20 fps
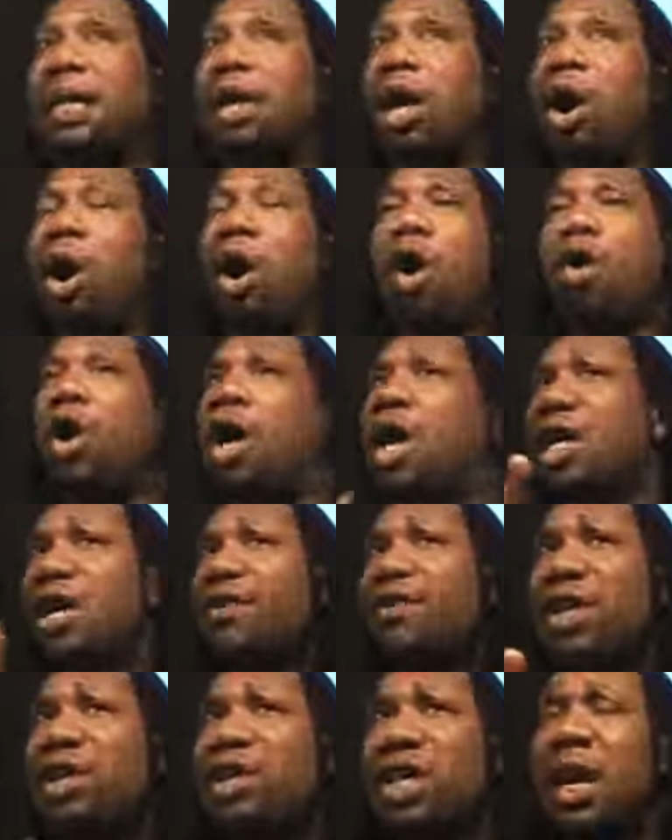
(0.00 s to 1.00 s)
that are, oh,
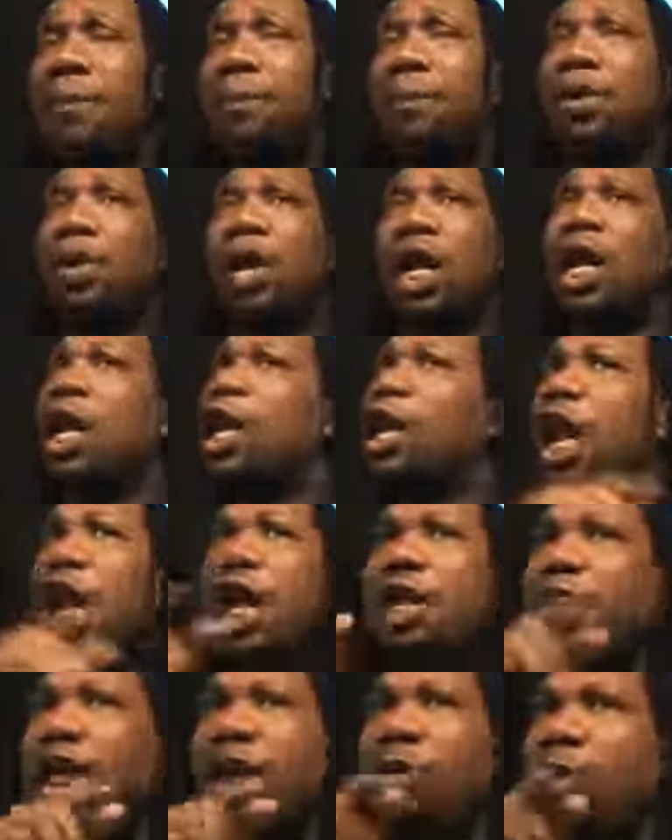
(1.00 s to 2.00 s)
give me an example.
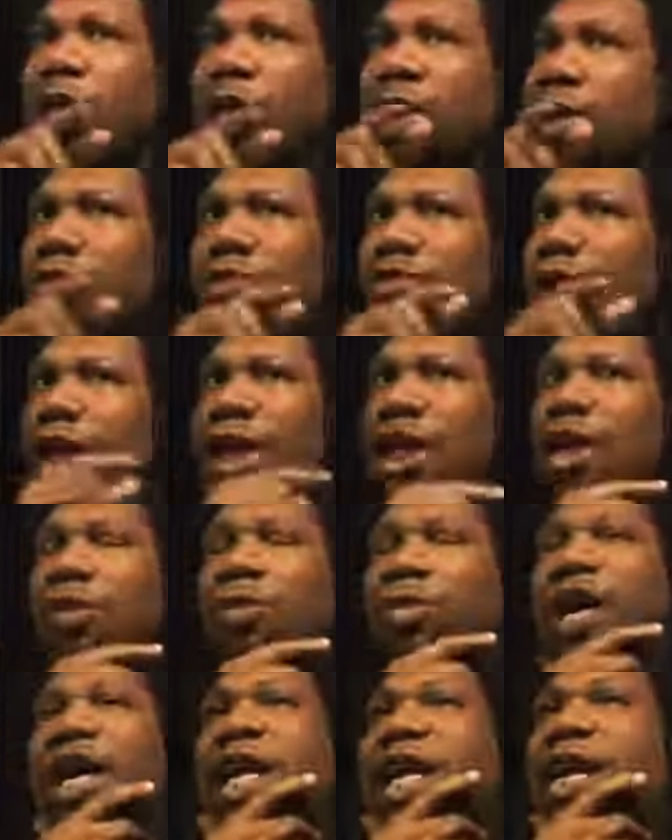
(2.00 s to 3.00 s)
London wasn't really
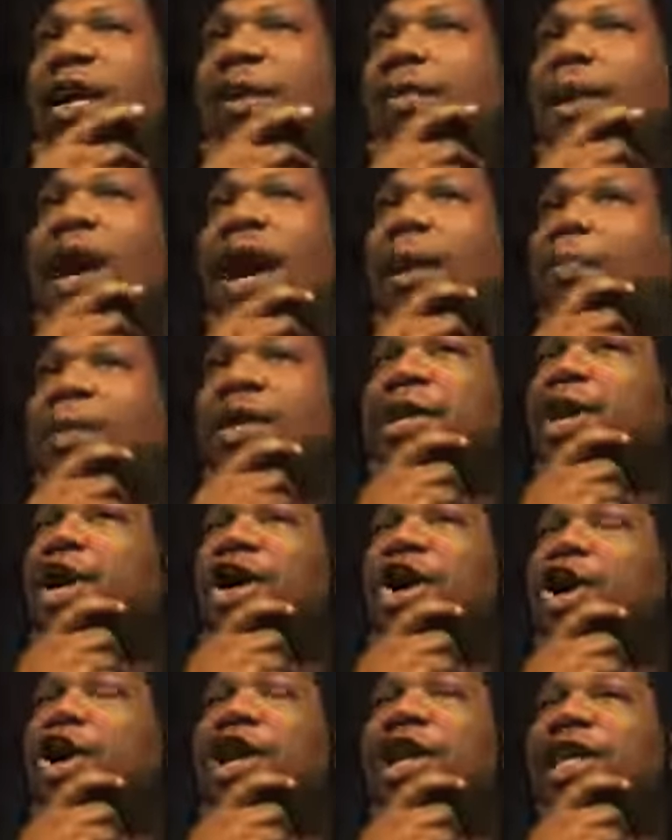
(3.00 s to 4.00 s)
with hip hop in the
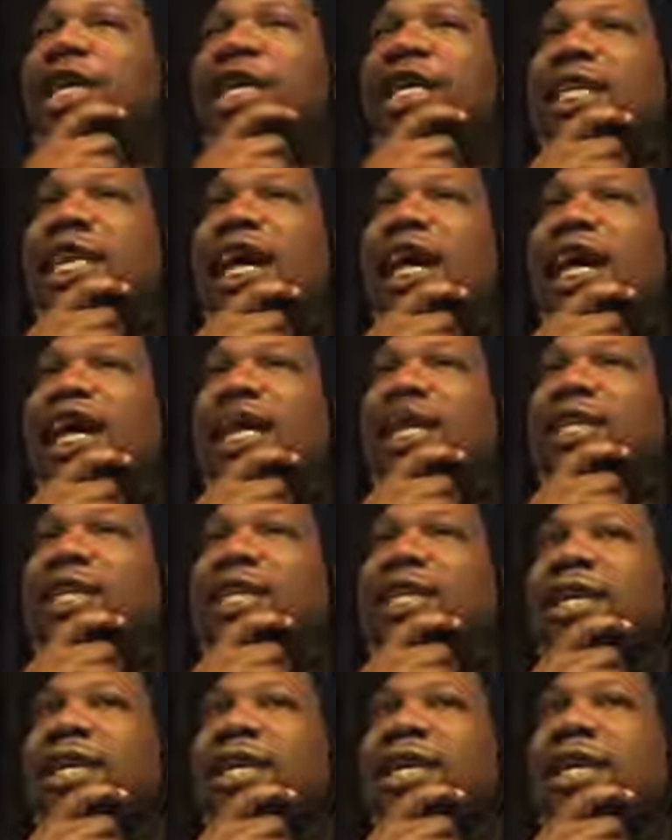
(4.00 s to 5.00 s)
early
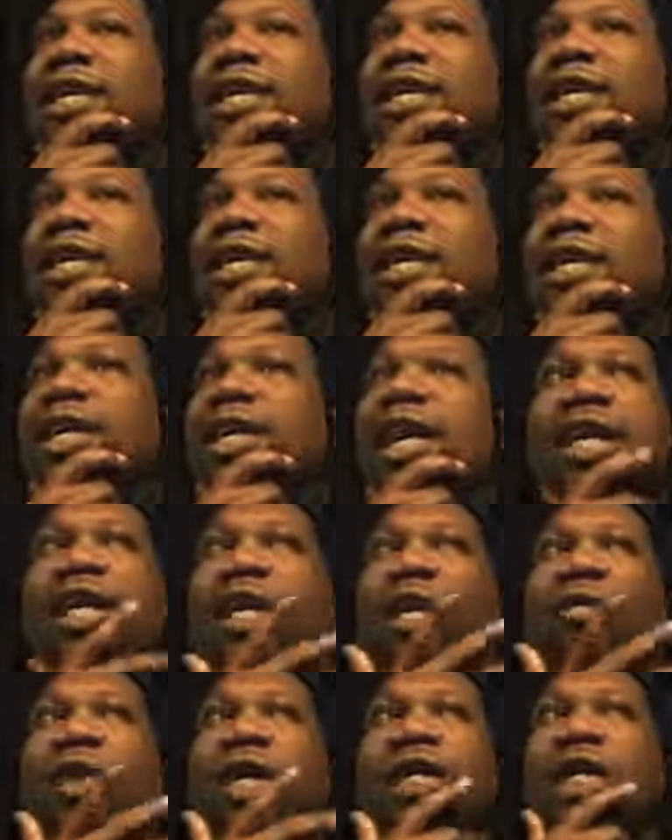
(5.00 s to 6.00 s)
days.
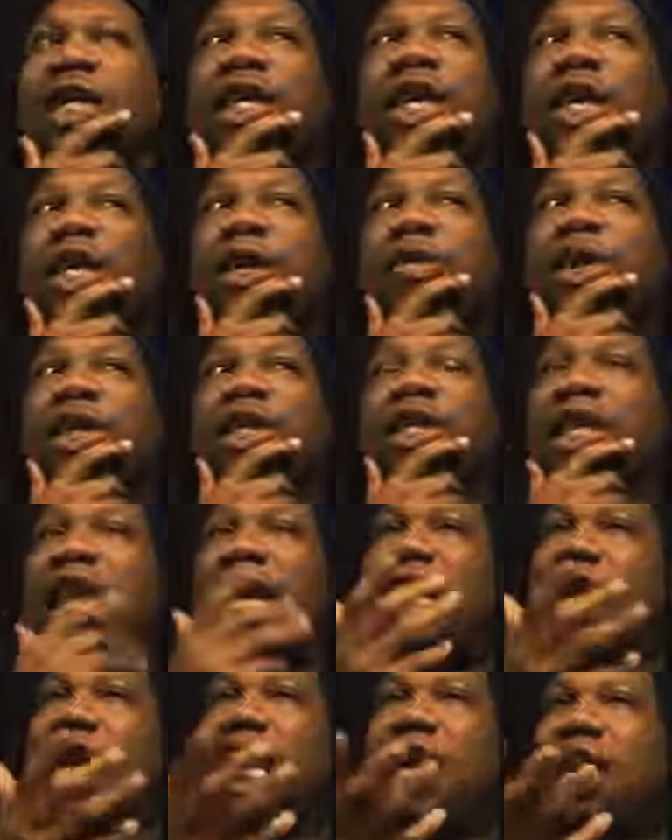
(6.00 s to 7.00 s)
London wasn't was
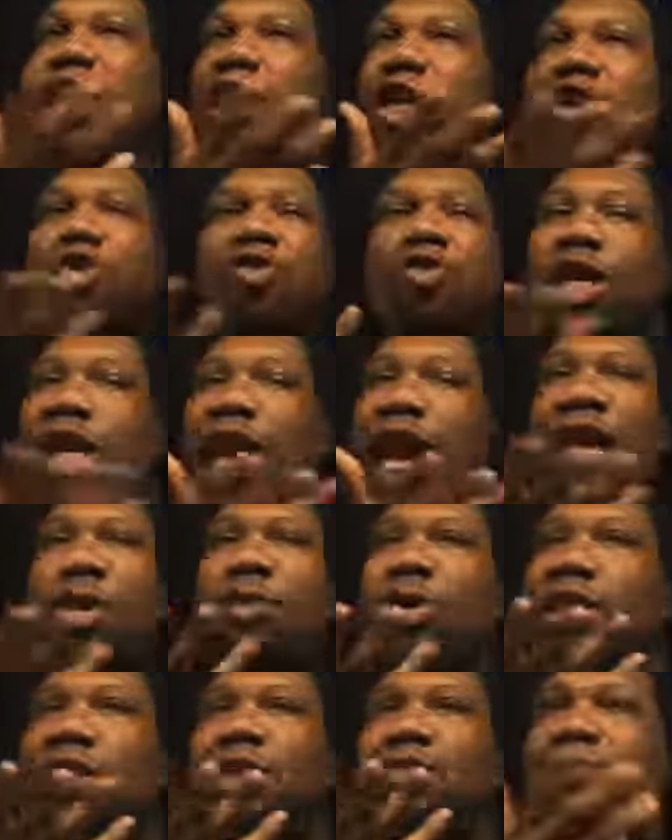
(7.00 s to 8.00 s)
like England.
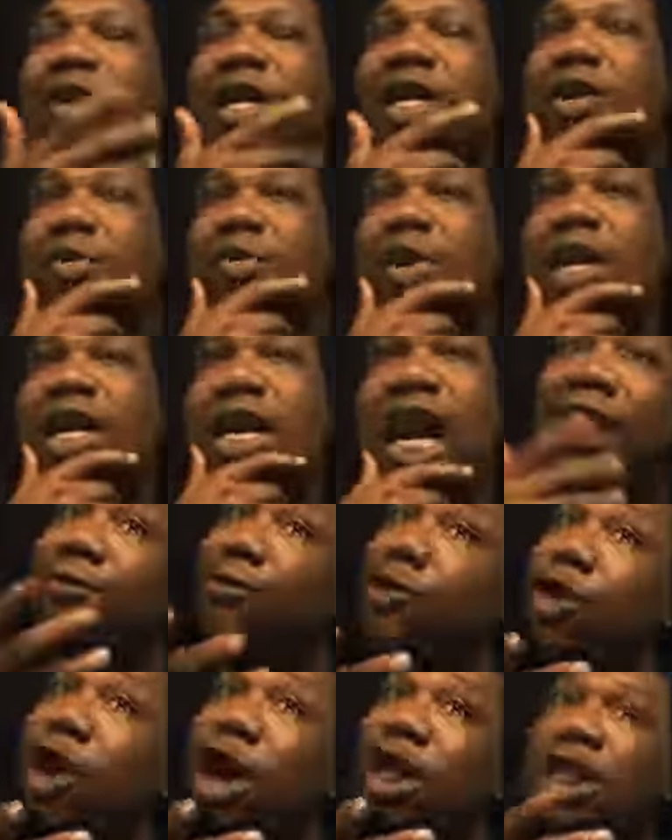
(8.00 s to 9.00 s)
UK wasn't really with it. Now,
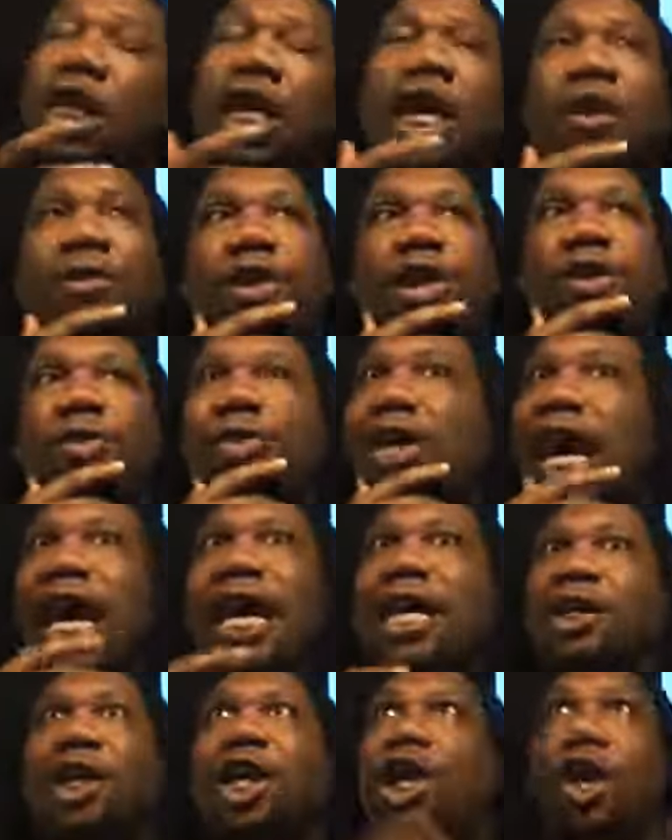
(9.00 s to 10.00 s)
of course, the UK
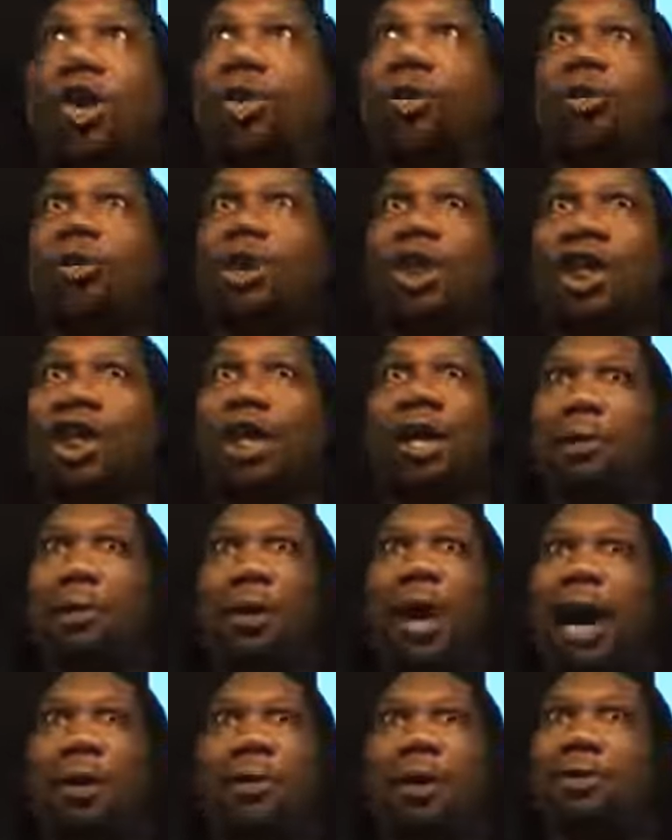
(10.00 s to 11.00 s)
is huge in hip
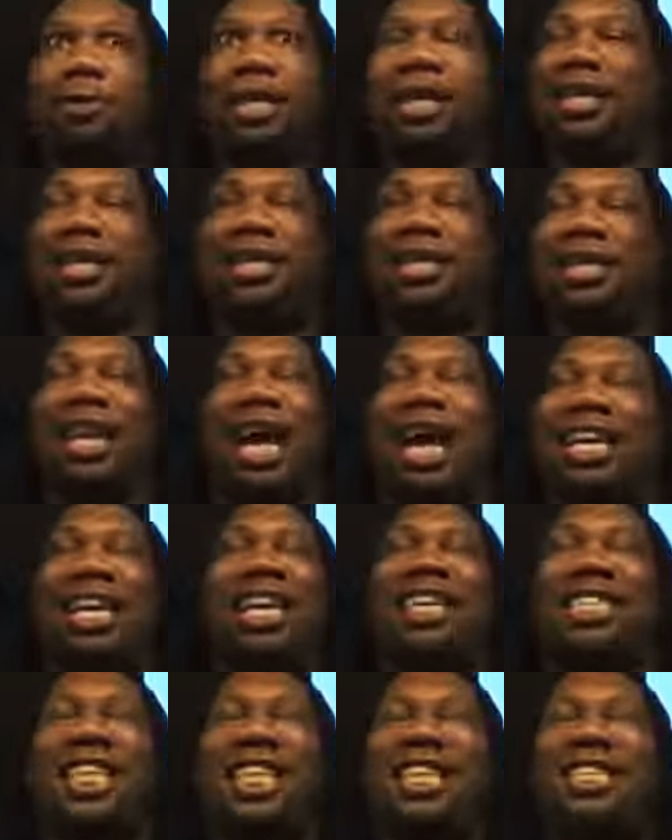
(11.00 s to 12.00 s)
hop. I mean, I
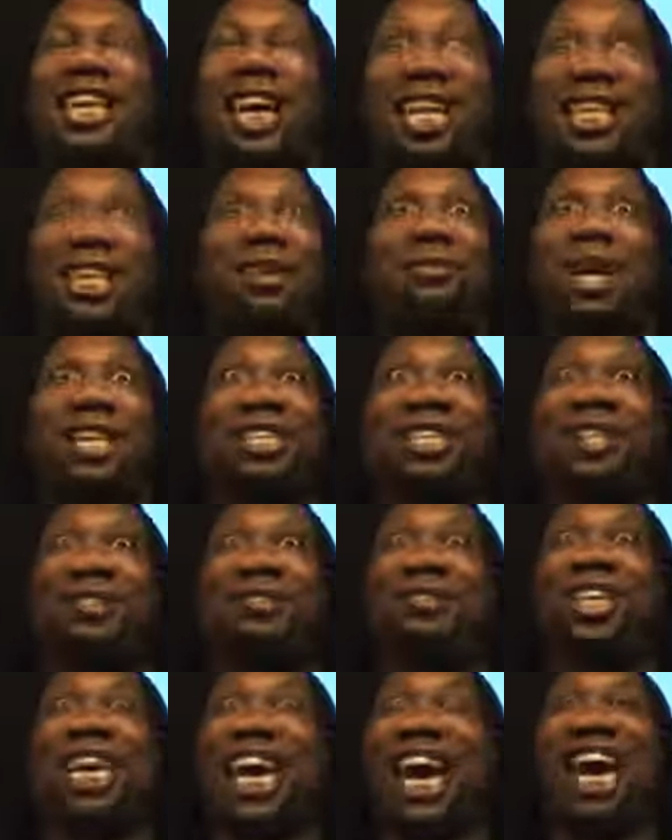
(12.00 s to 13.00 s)
can't say nothing about the
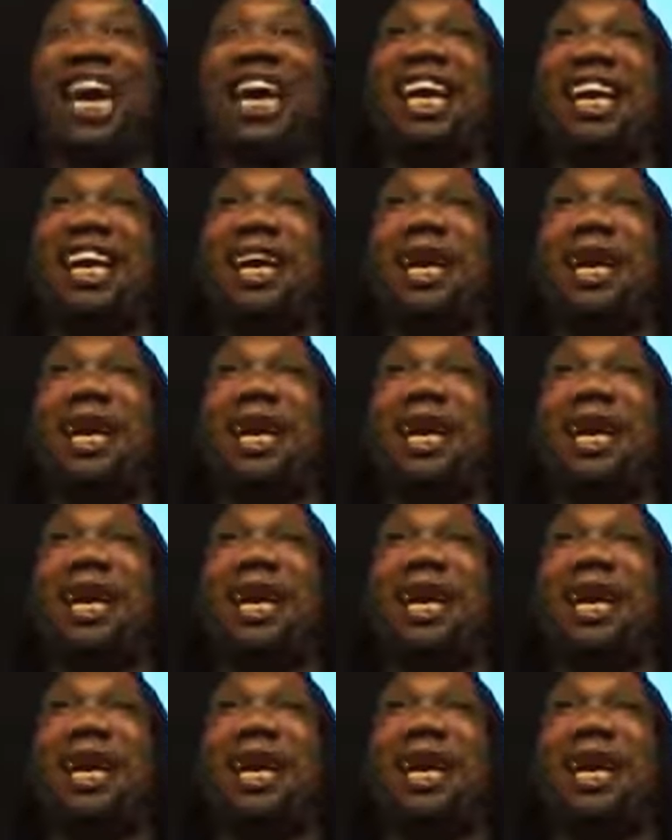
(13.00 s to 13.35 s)
UK.